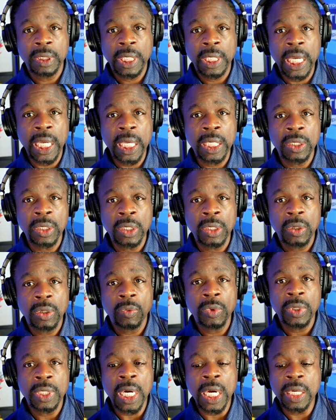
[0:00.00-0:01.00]
And
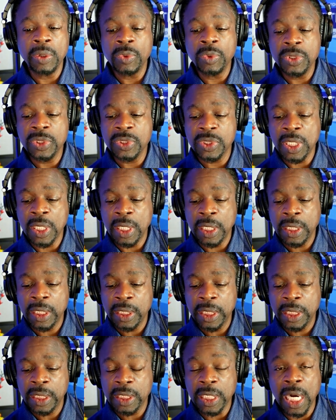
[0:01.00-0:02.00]
when I was
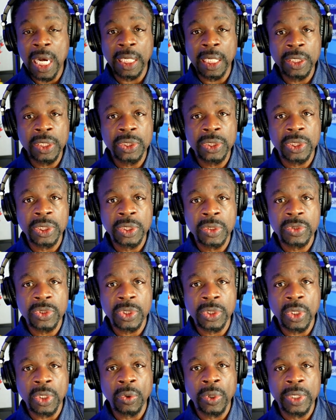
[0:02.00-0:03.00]
in college years
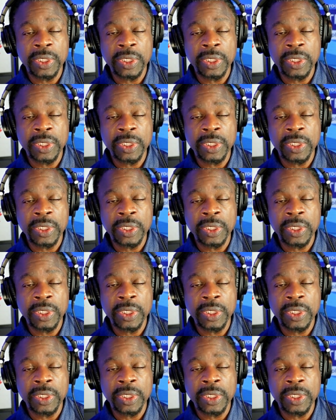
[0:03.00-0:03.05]
ago,